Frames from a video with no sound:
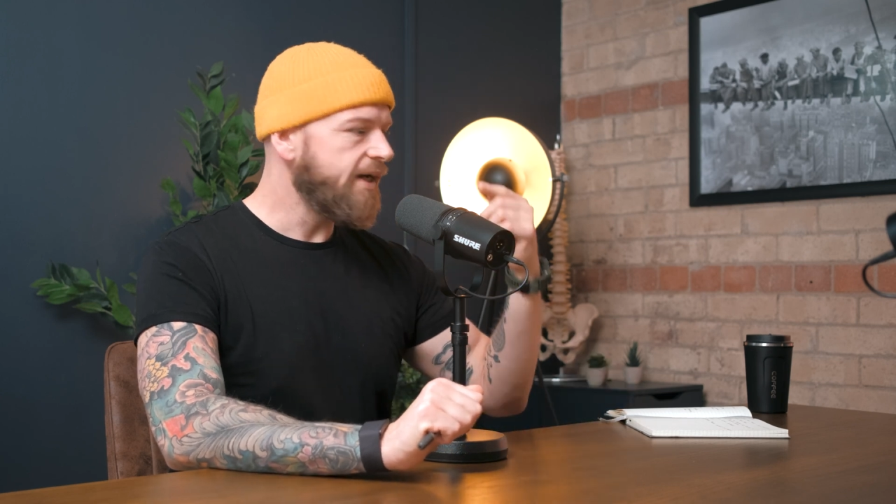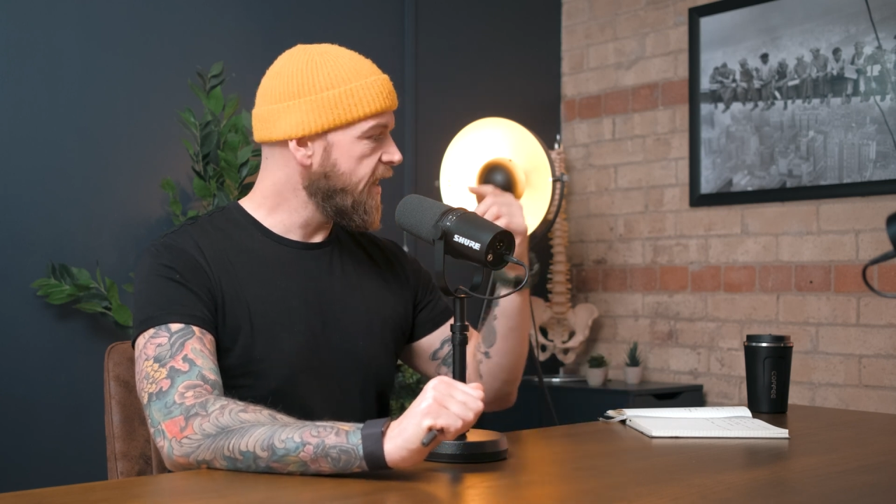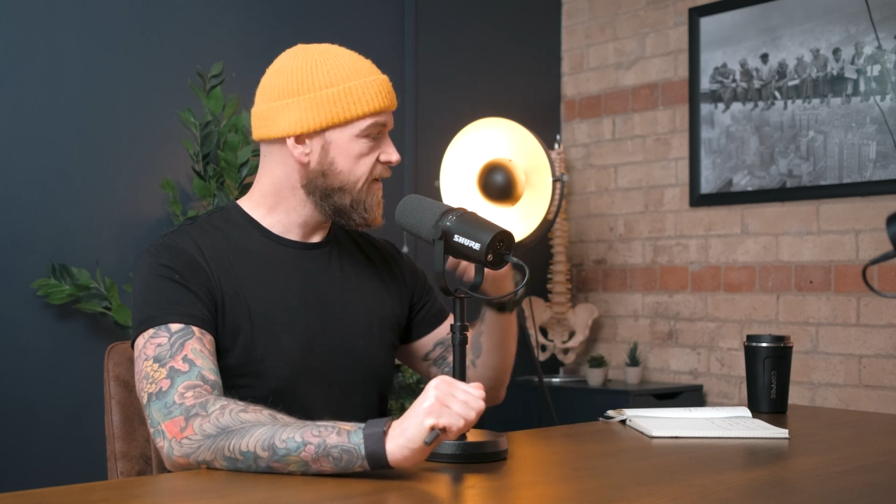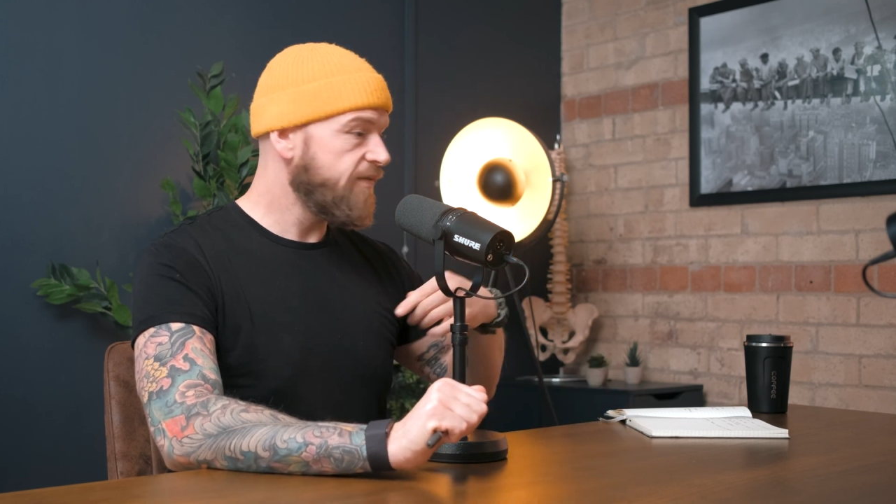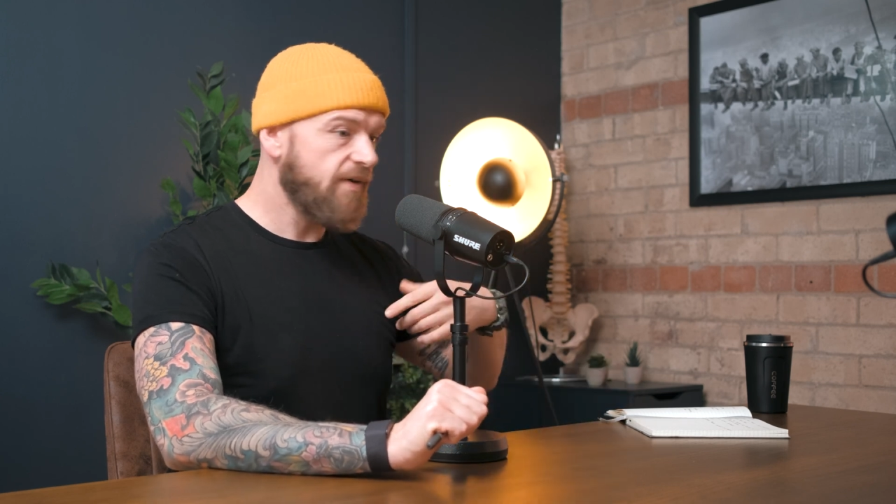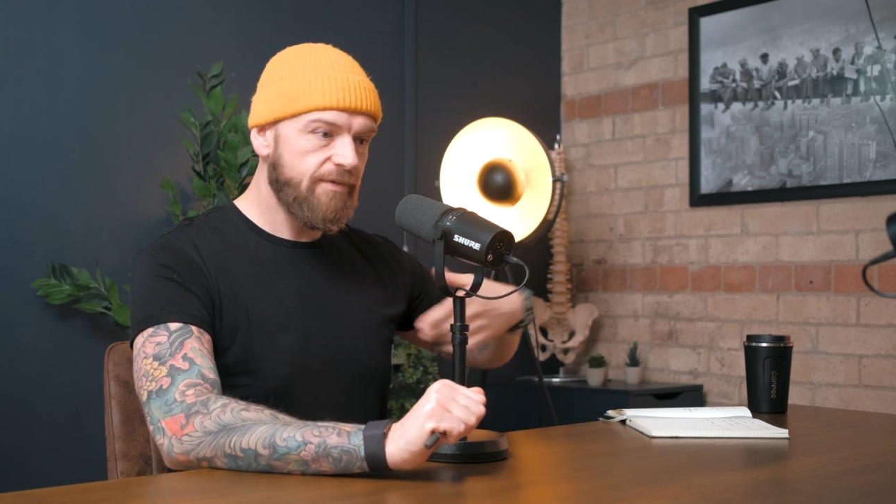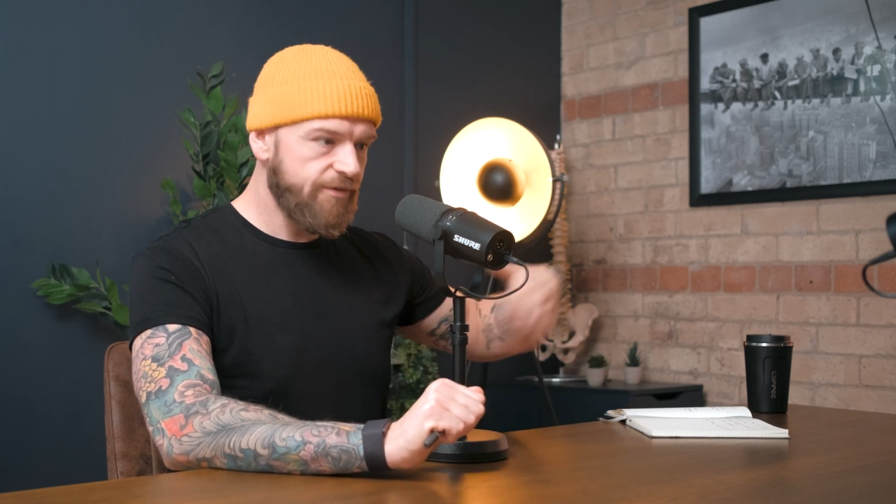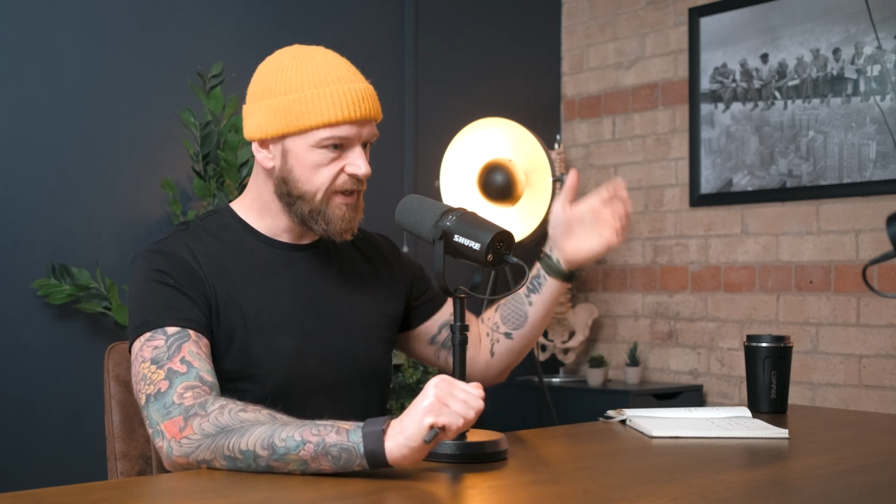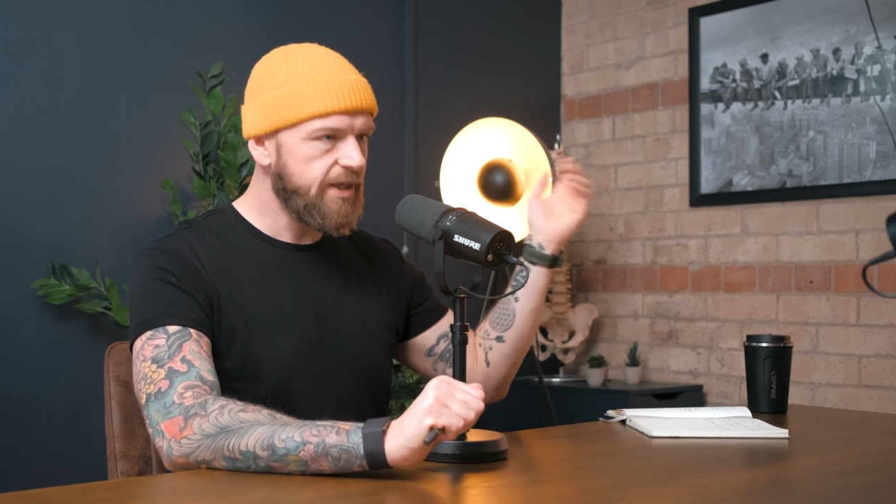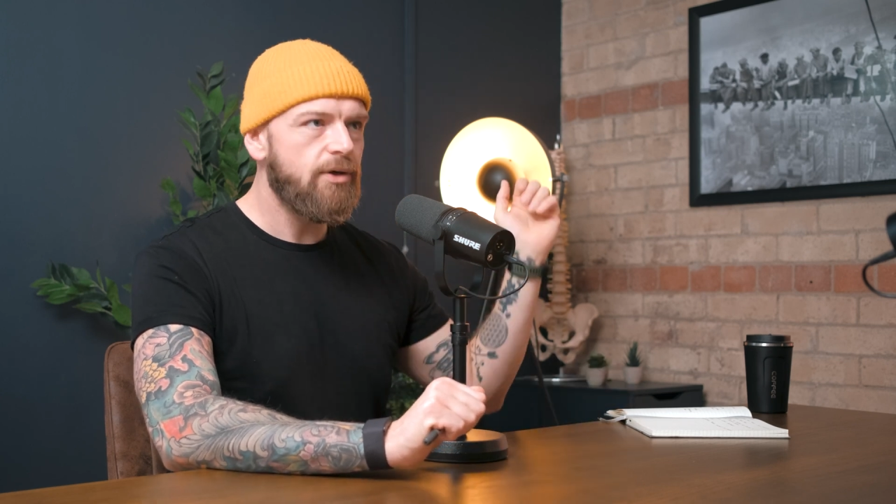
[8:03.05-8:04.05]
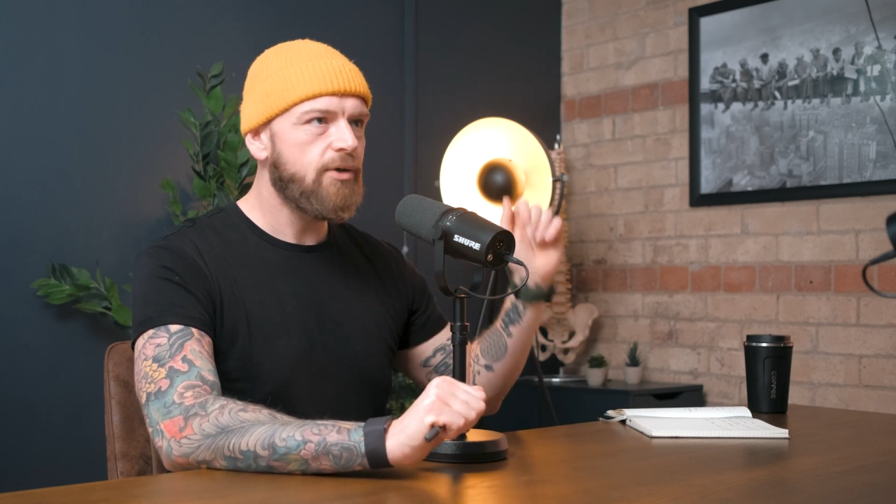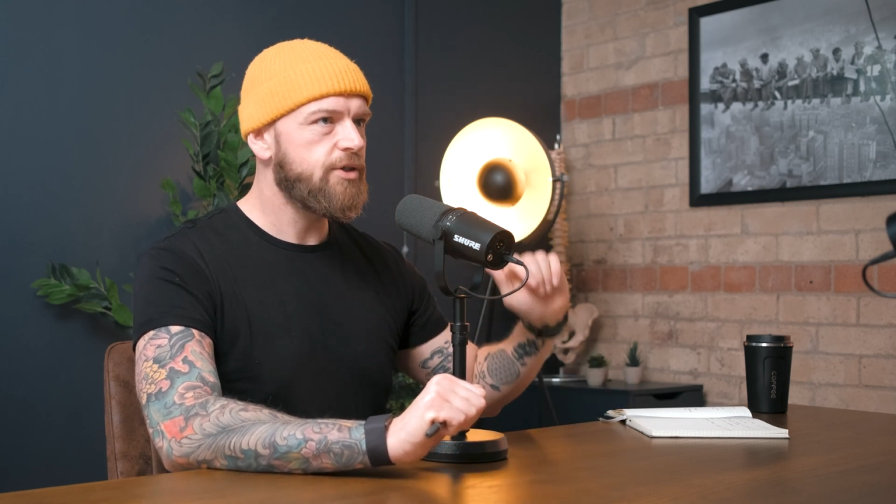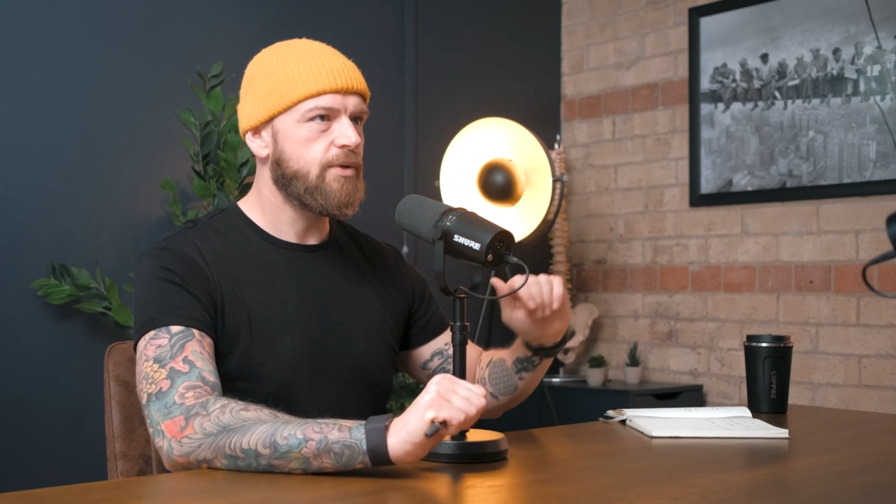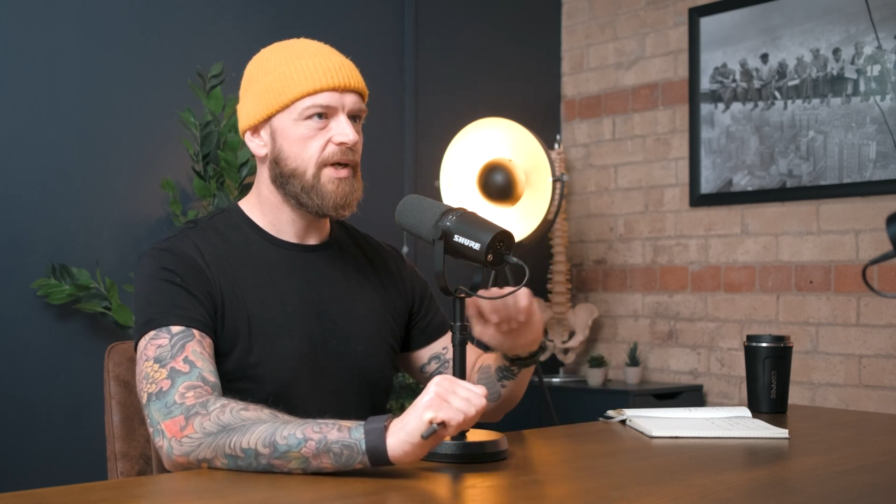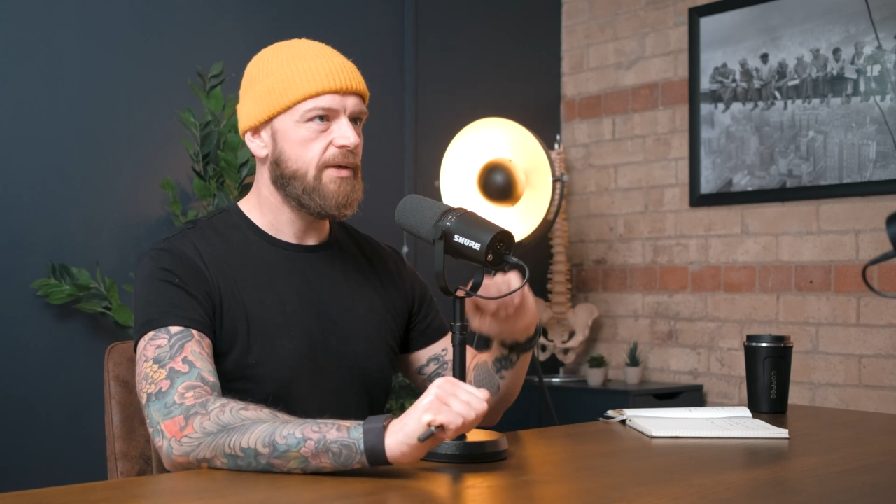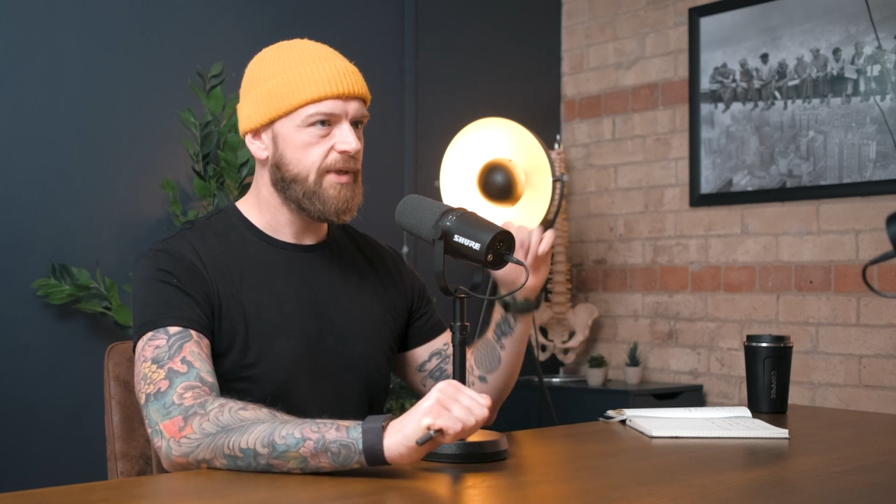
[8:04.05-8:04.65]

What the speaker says: gave a free course away,